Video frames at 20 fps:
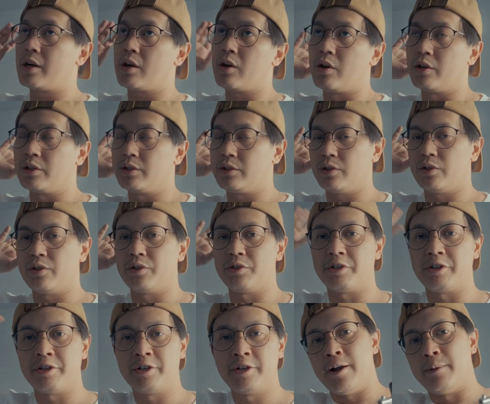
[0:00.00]
on
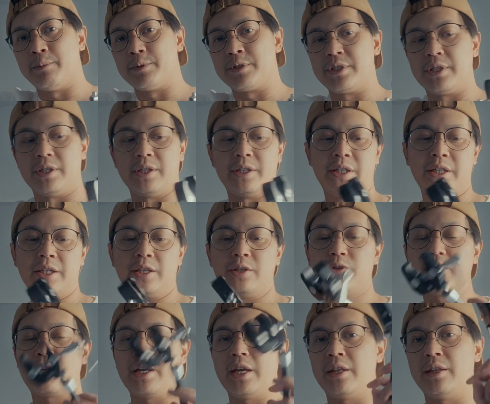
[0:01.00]
your ceiling,
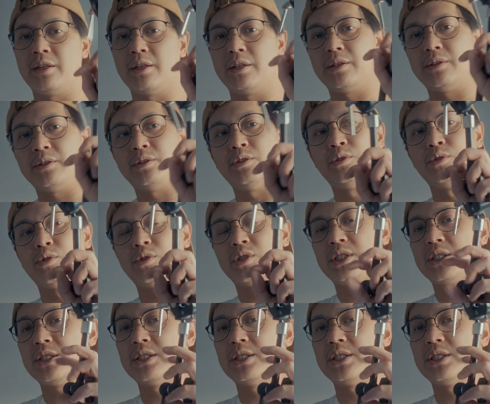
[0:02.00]
you can use